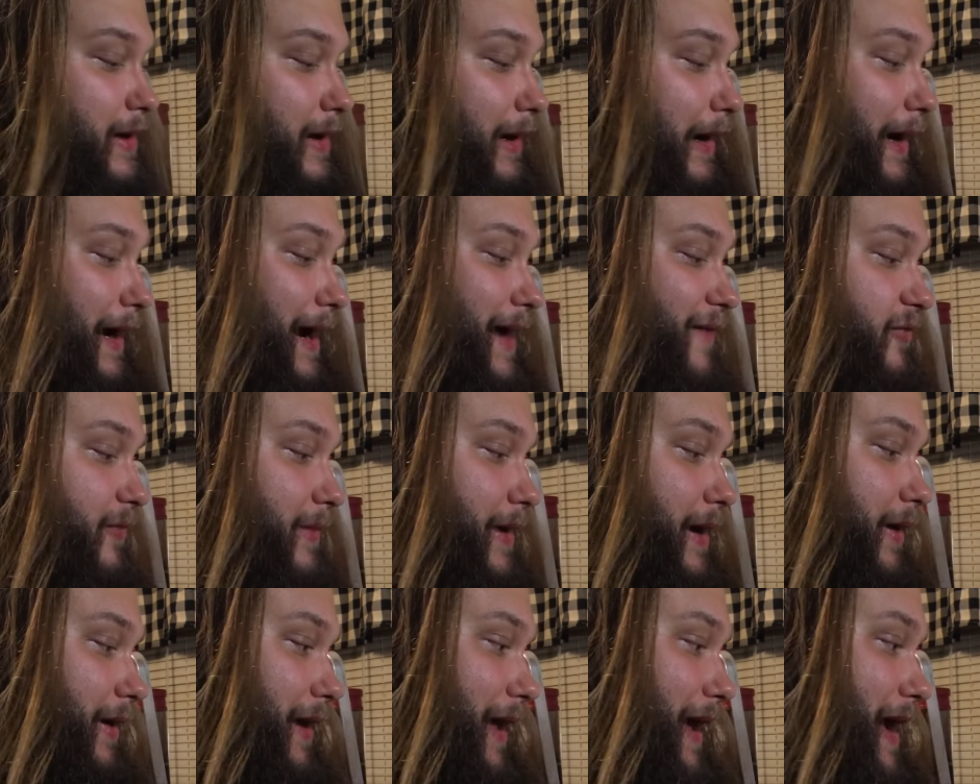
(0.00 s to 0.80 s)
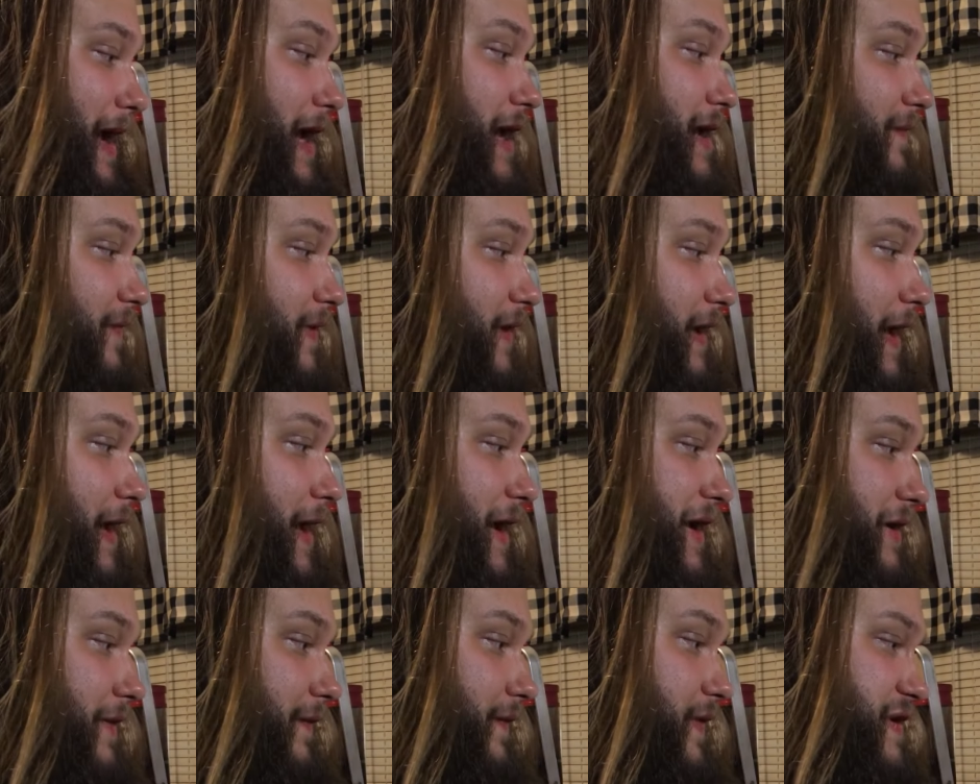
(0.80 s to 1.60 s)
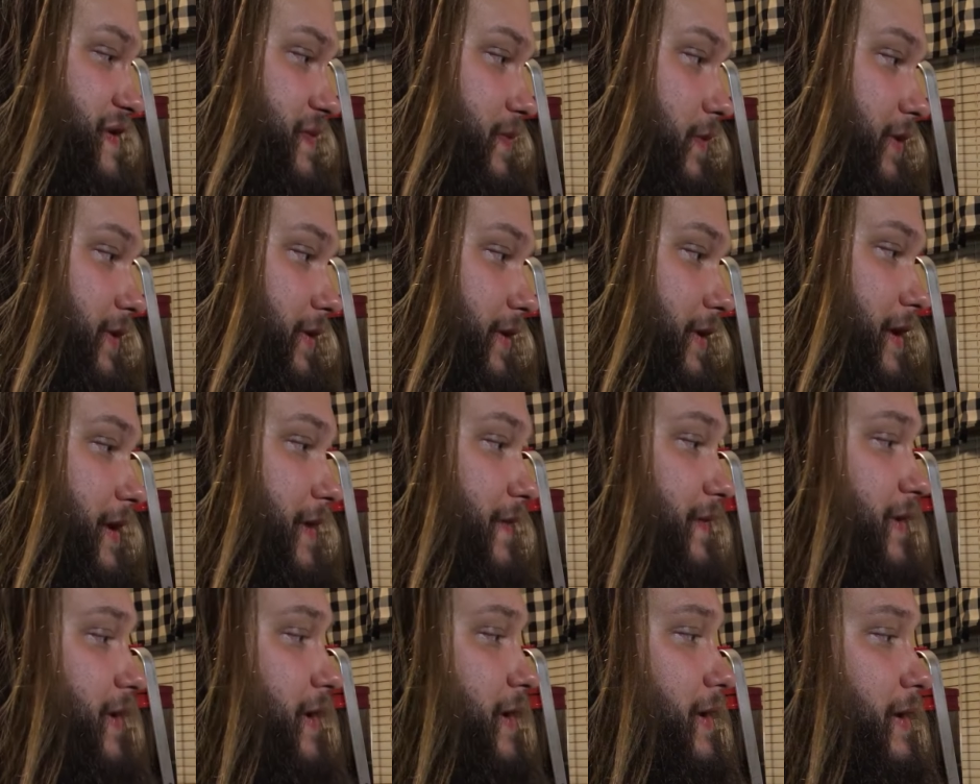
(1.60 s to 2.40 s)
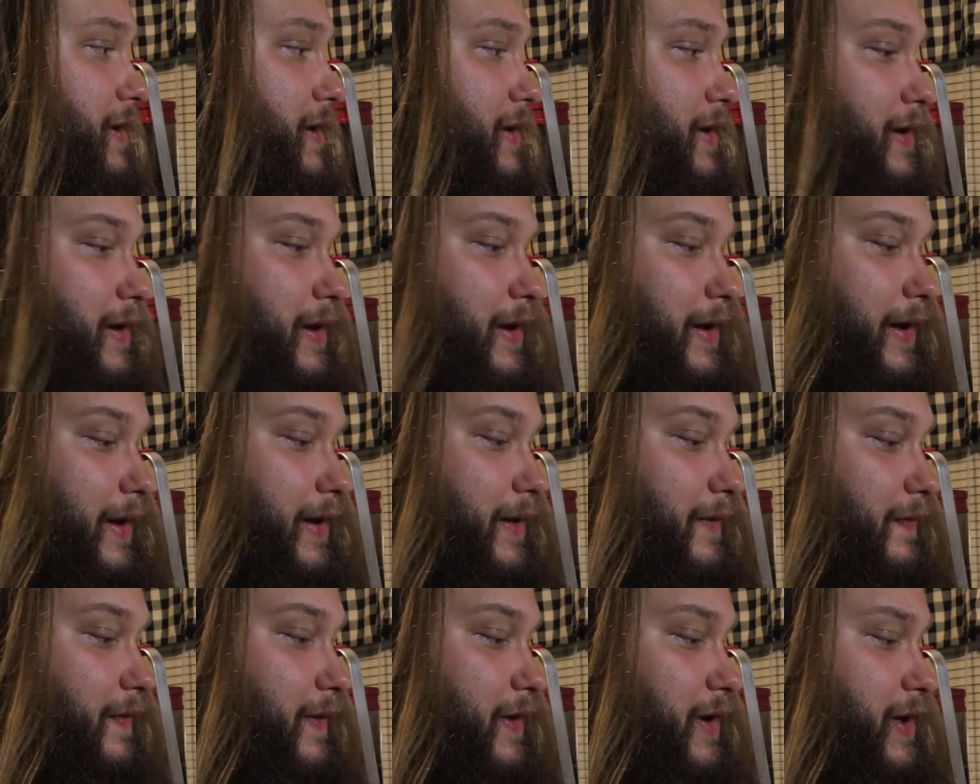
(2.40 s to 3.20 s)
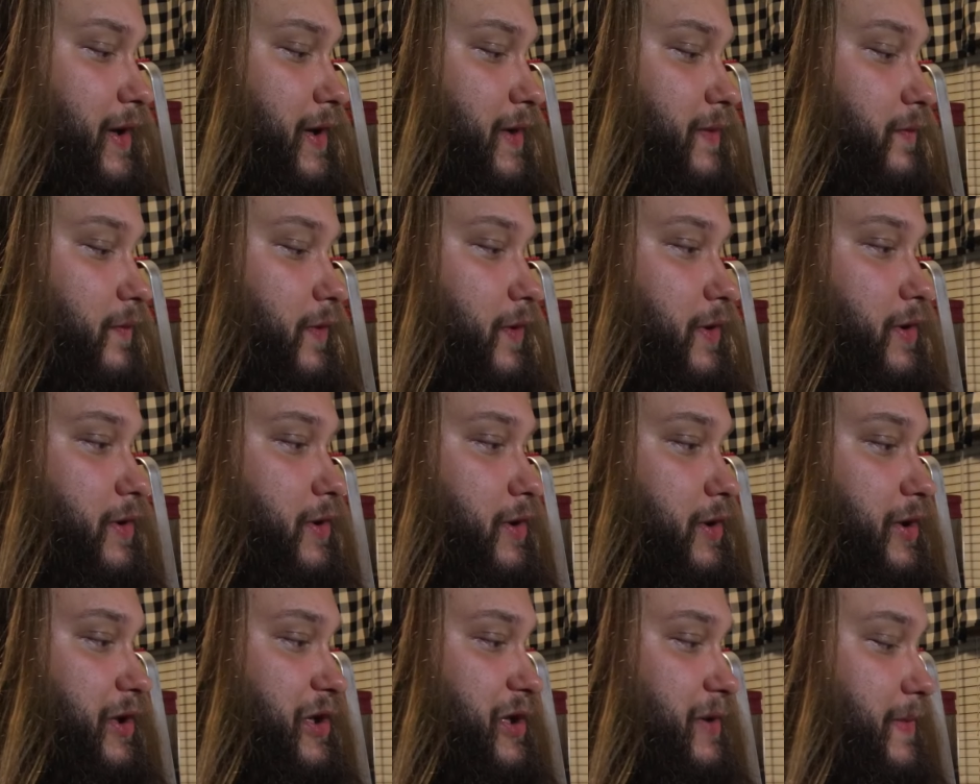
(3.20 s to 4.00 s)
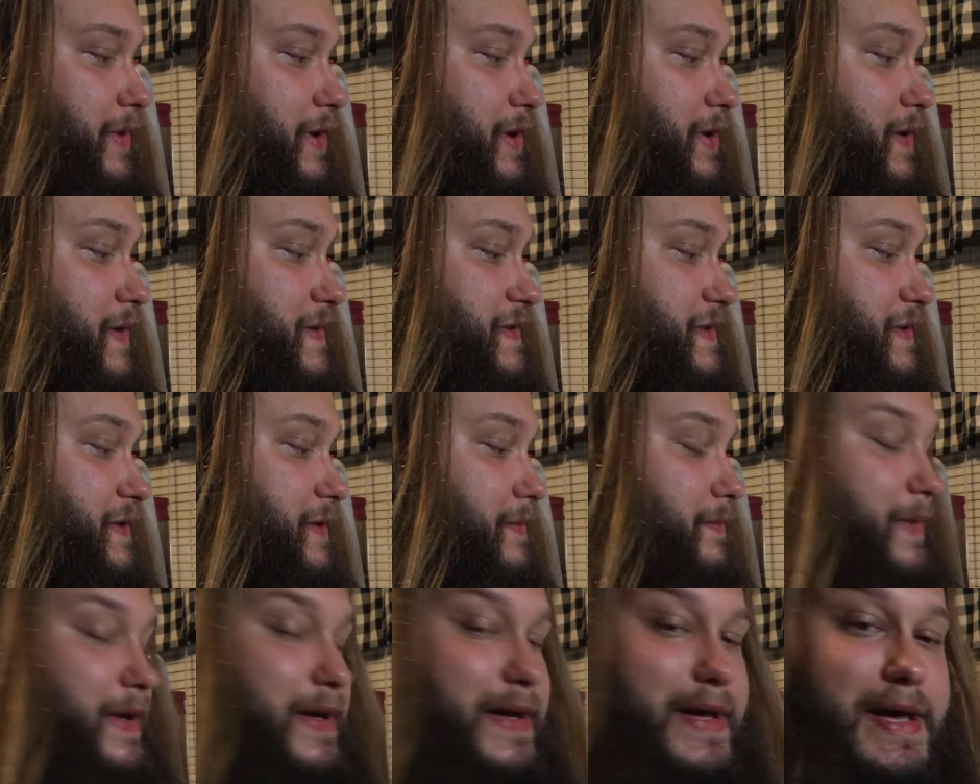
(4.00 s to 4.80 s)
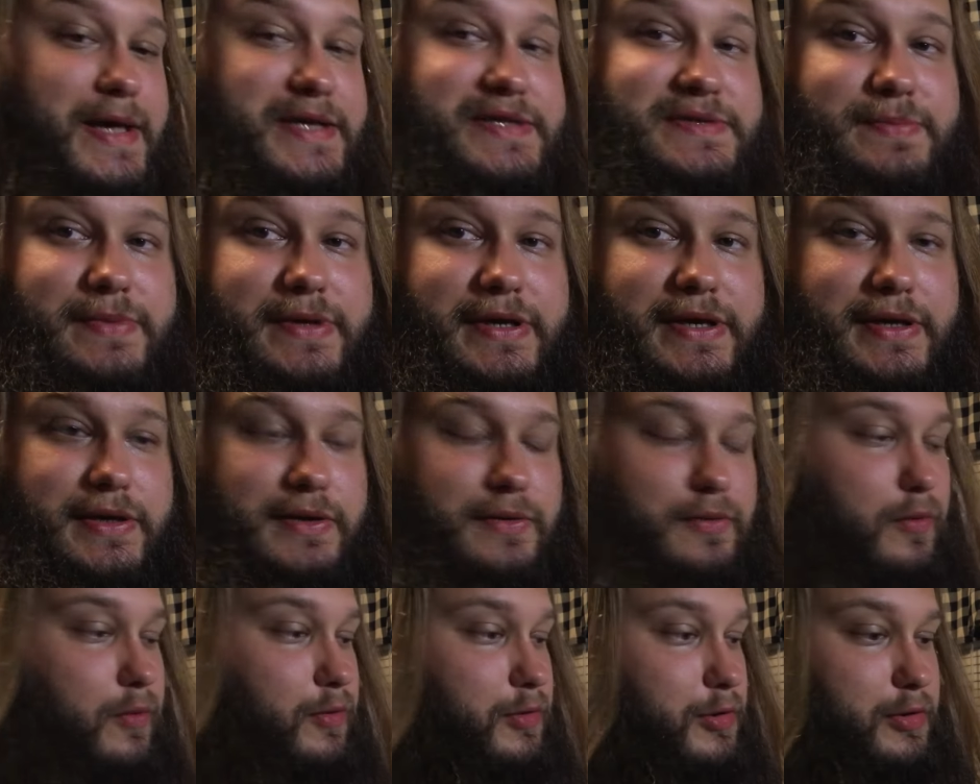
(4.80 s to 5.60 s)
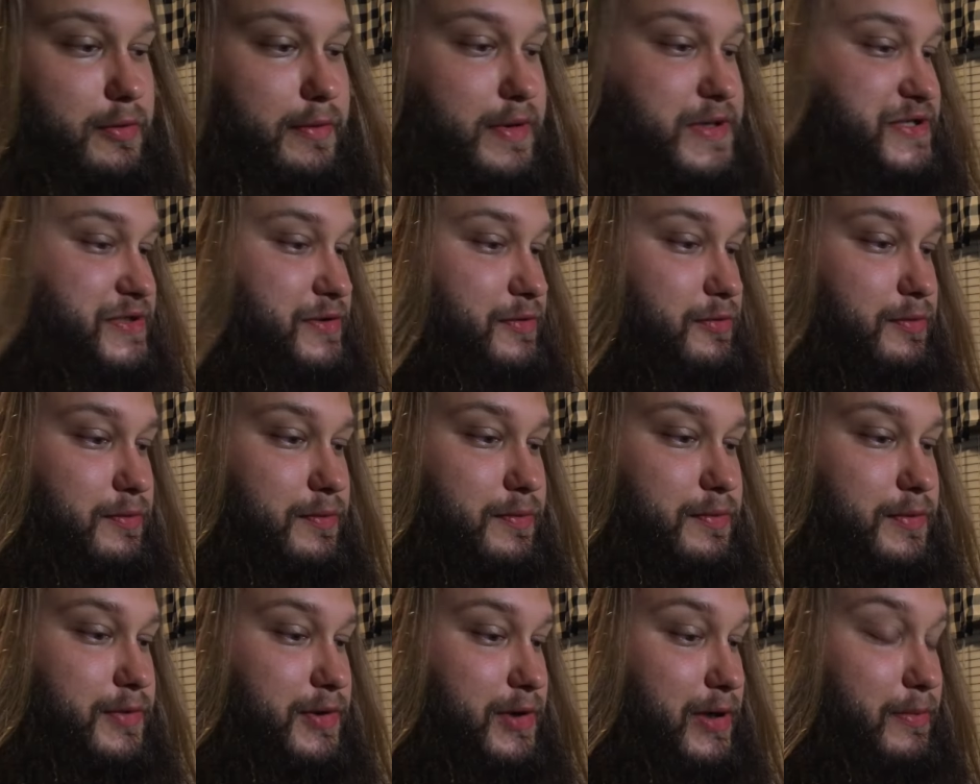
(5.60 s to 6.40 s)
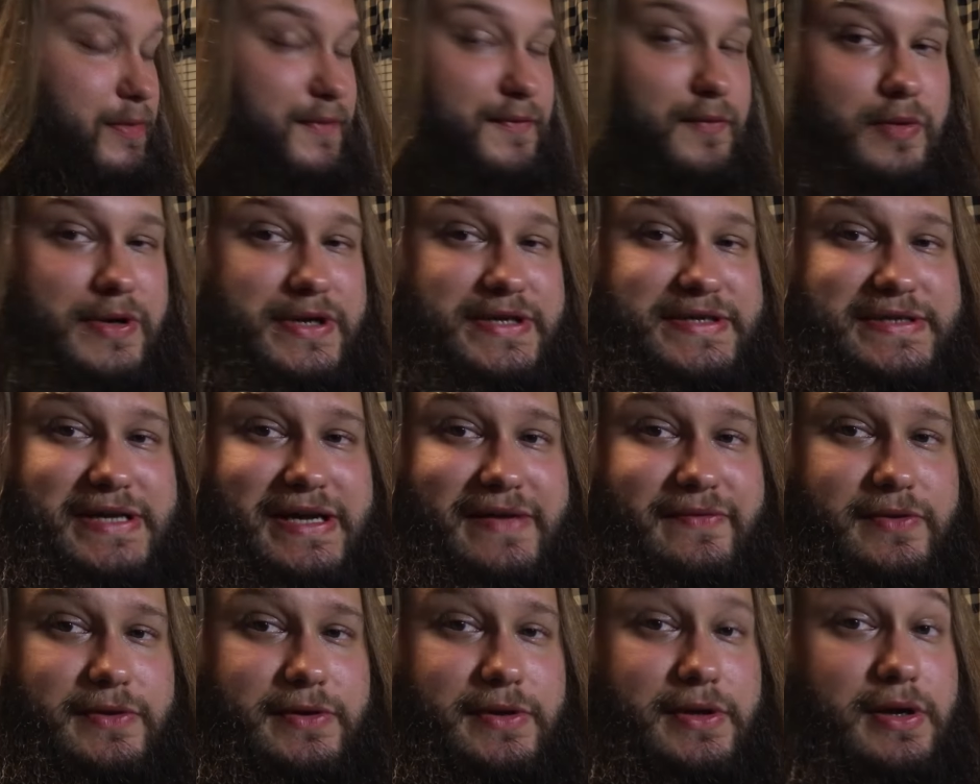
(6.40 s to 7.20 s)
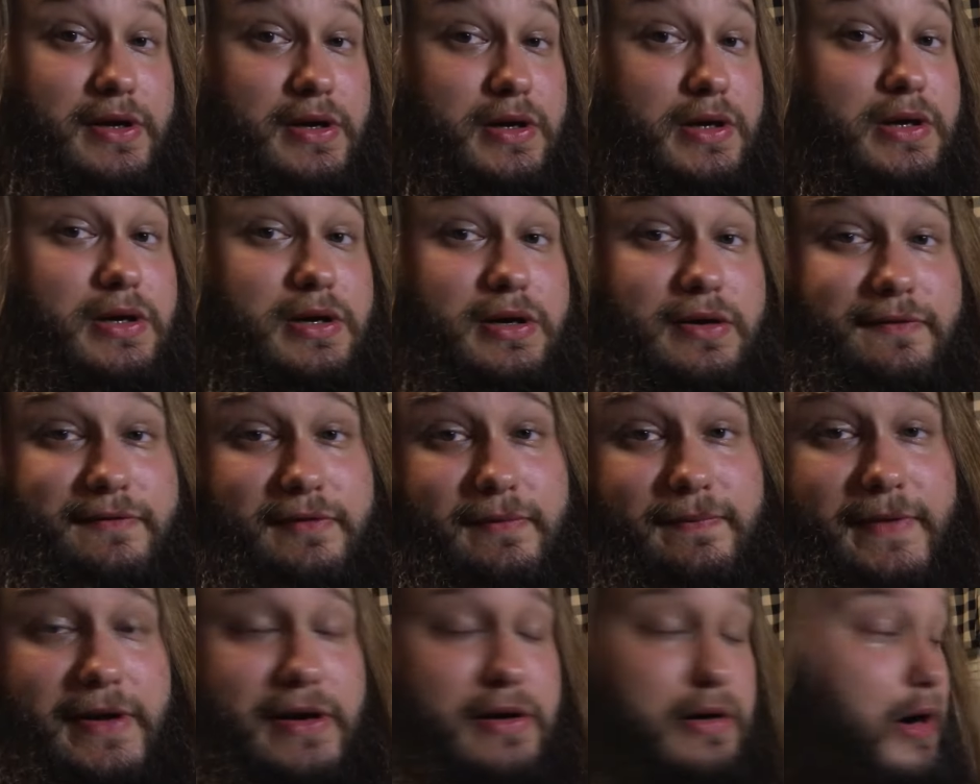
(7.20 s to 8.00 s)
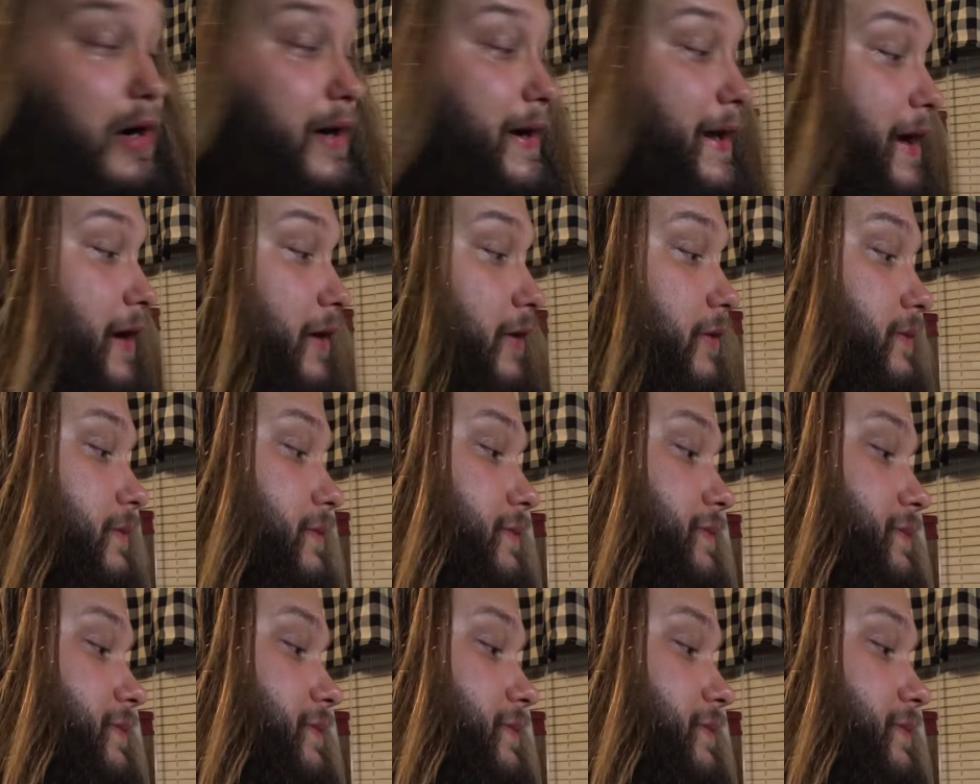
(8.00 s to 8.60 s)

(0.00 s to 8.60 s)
I have about half a can of this one left, and then we're going to be using the BSB or original number 47 from there on out.